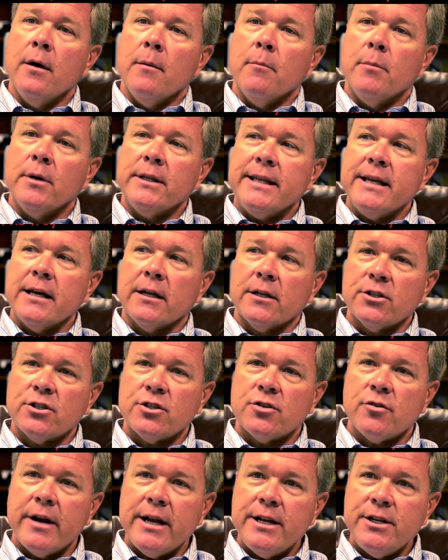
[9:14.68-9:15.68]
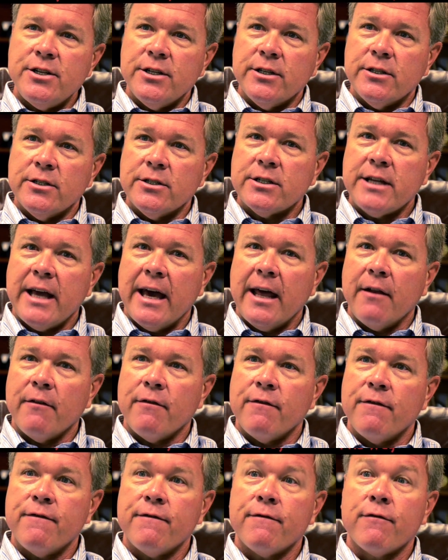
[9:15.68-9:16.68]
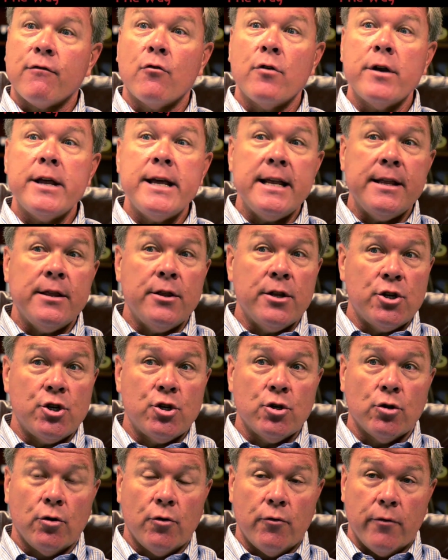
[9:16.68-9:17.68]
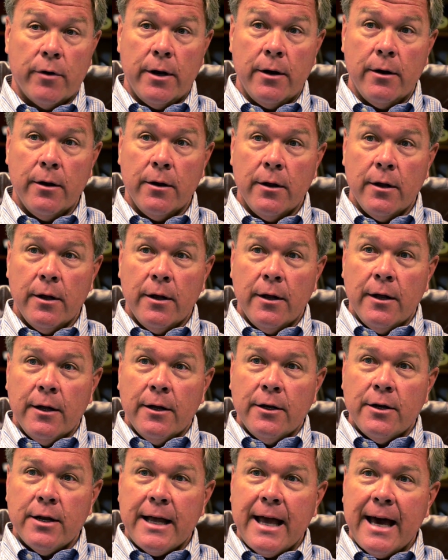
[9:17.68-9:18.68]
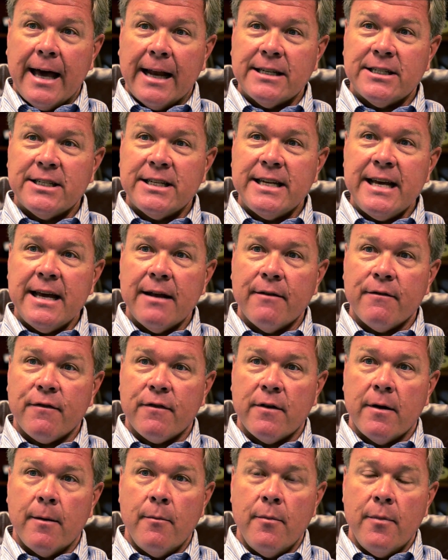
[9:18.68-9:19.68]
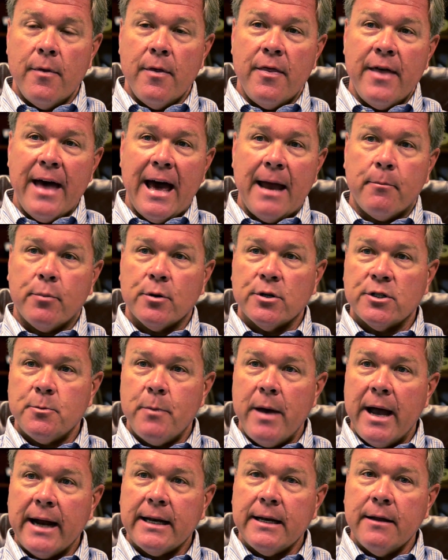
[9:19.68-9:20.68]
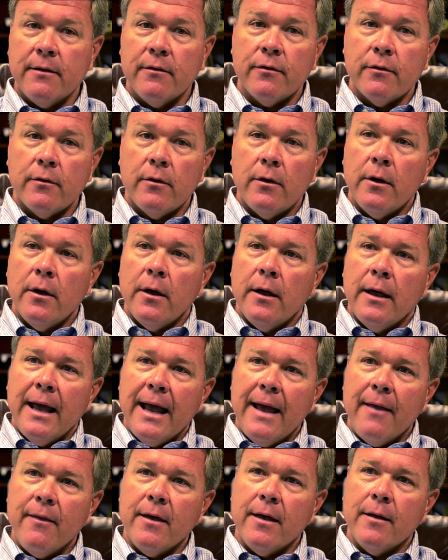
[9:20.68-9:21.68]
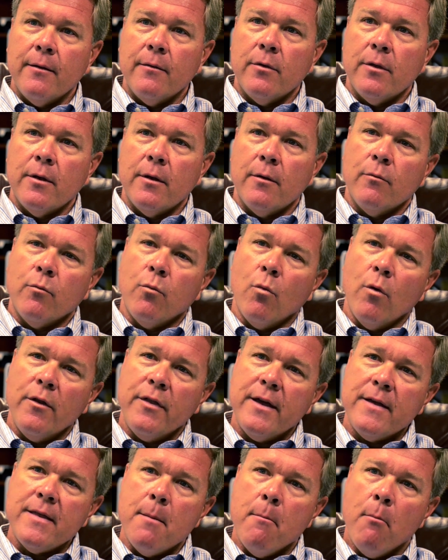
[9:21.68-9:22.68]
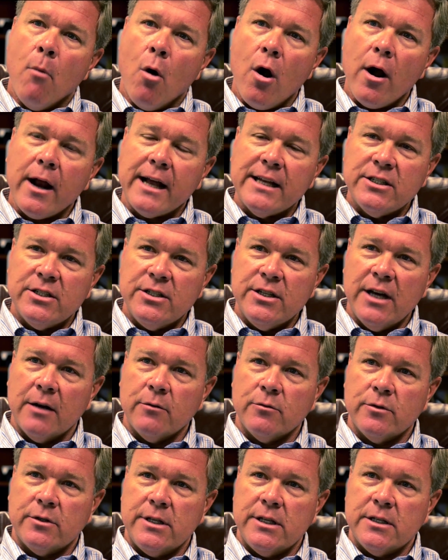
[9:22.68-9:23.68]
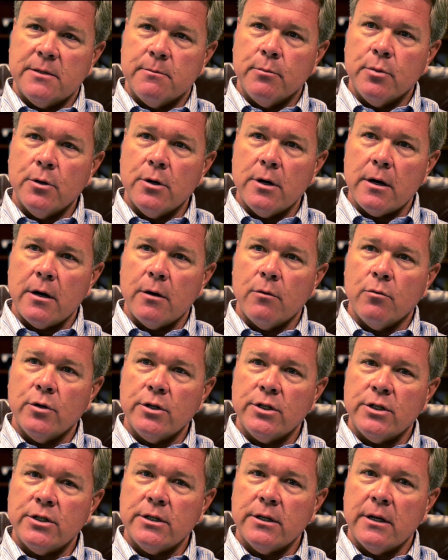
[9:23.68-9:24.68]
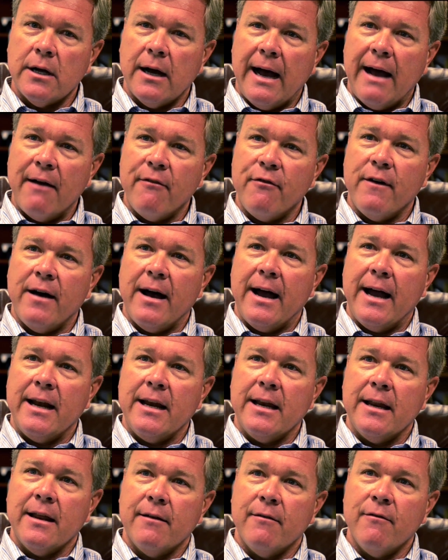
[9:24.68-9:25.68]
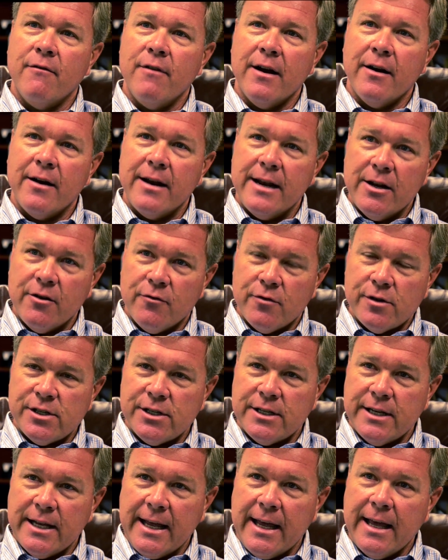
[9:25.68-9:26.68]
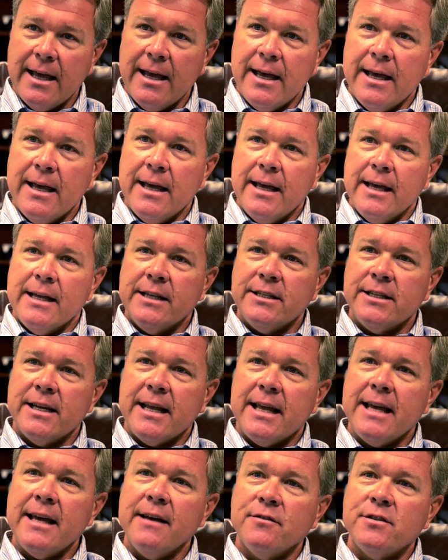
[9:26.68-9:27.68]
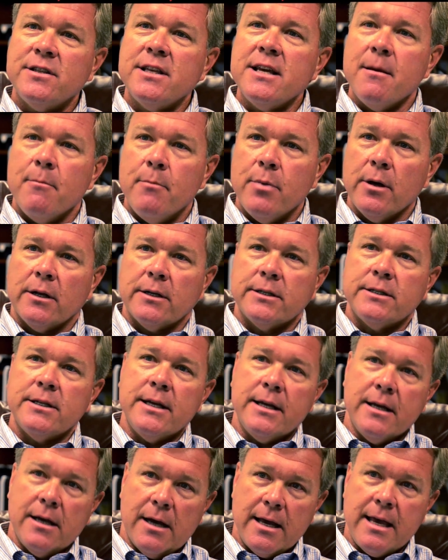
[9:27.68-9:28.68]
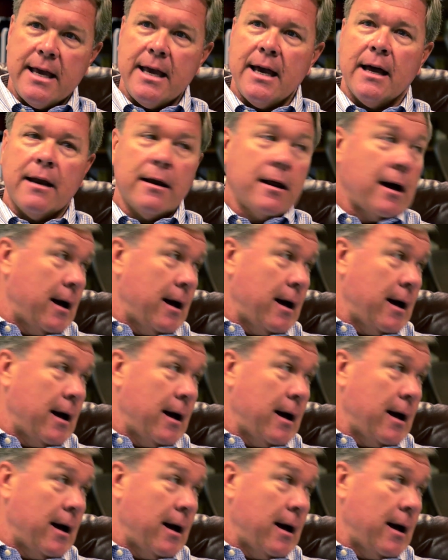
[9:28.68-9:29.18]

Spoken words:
But the illustrations kind of freed the children to kind of see it from that perspective. And the one thing that Mark has done with this book, which I find very interesting, is it gives the ability, again,